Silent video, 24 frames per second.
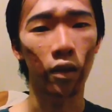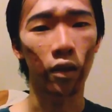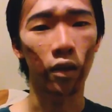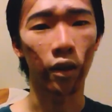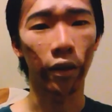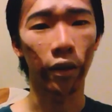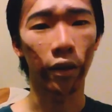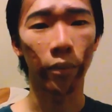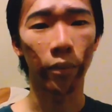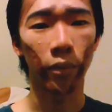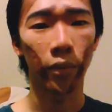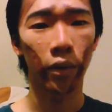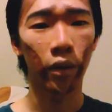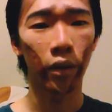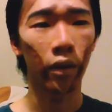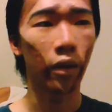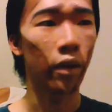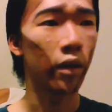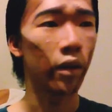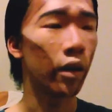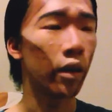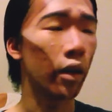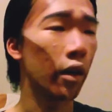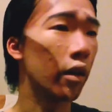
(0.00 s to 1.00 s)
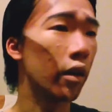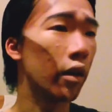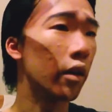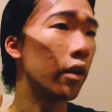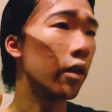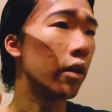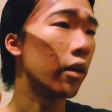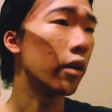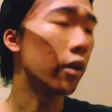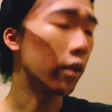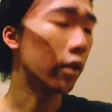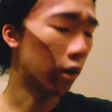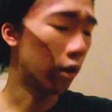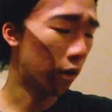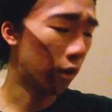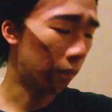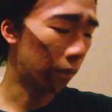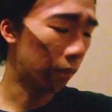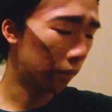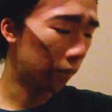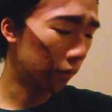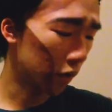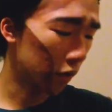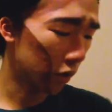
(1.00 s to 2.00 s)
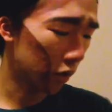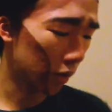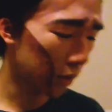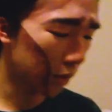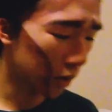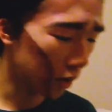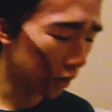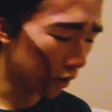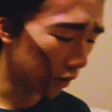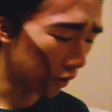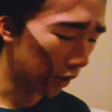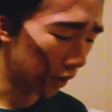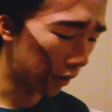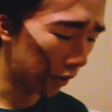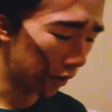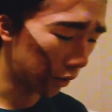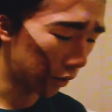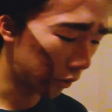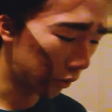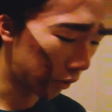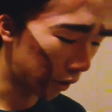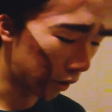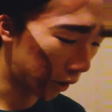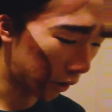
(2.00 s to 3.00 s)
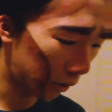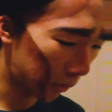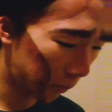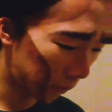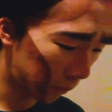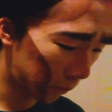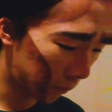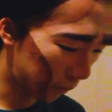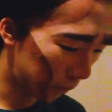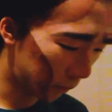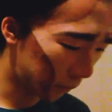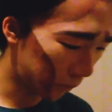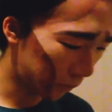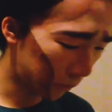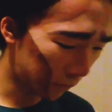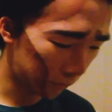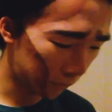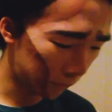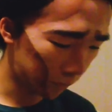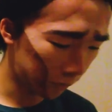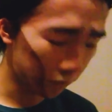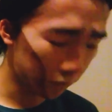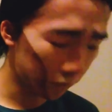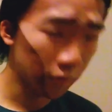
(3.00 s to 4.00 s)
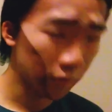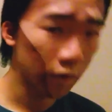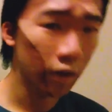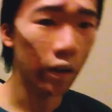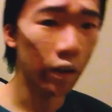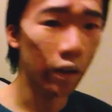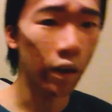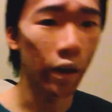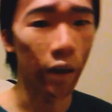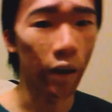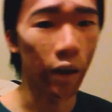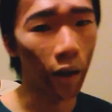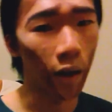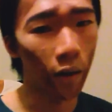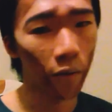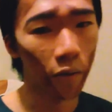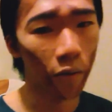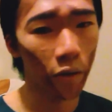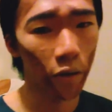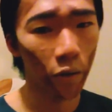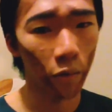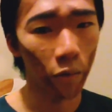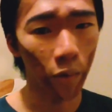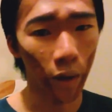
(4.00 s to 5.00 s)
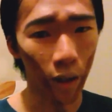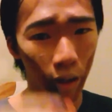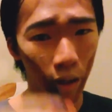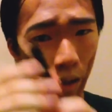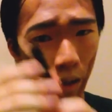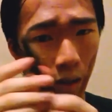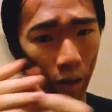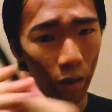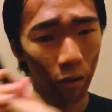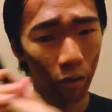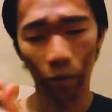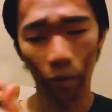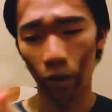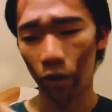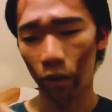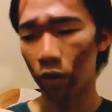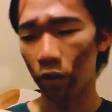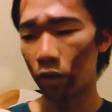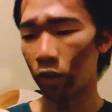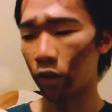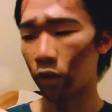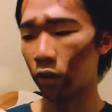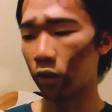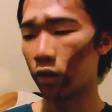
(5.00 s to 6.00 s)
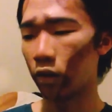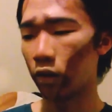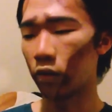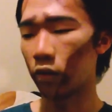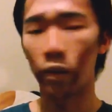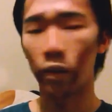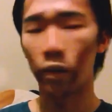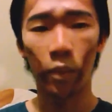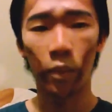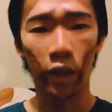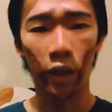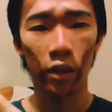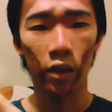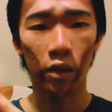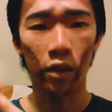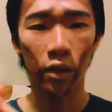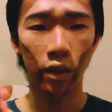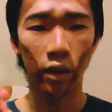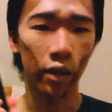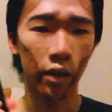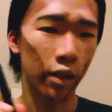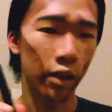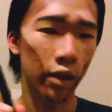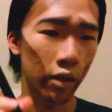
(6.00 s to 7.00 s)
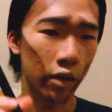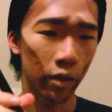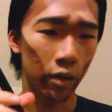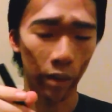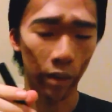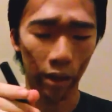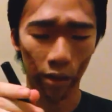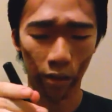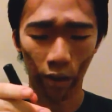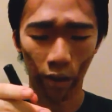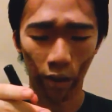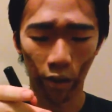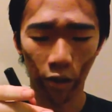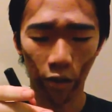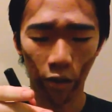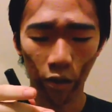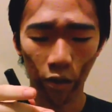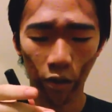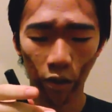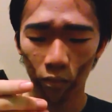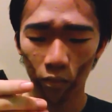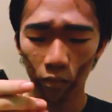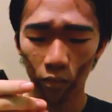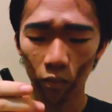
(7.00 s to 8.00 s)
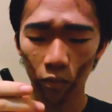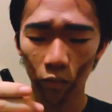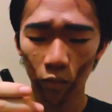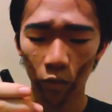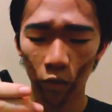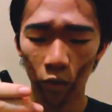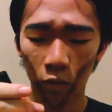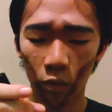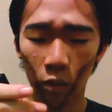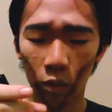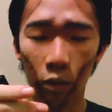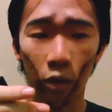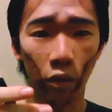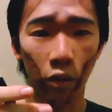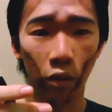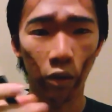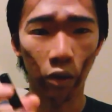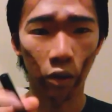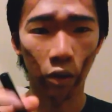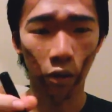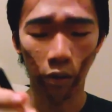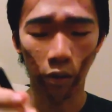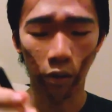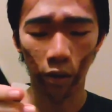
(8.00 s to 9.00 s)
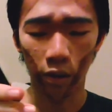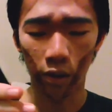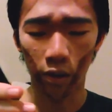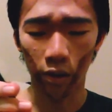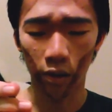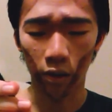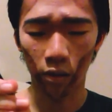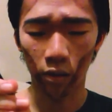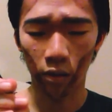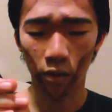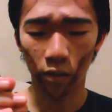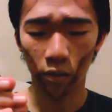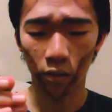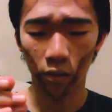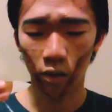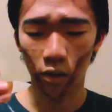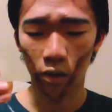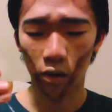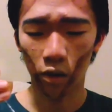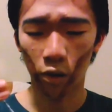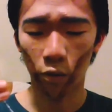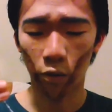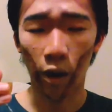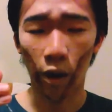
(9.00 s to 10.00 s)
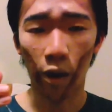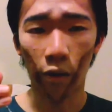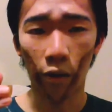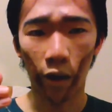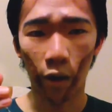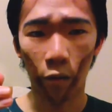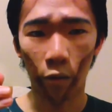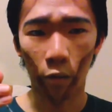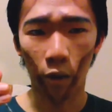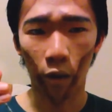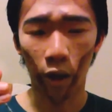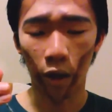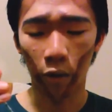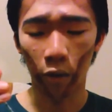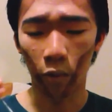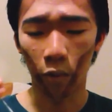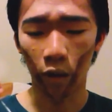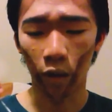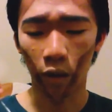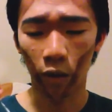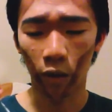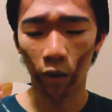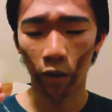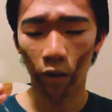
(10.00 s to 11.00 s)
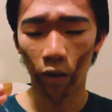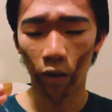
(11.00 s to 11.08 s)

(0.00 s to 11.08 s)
the time. And so I'm going to do that real quick. And after the white liner, which you know is from NYX, NYX has the best liners, what we're going to do is surround that white with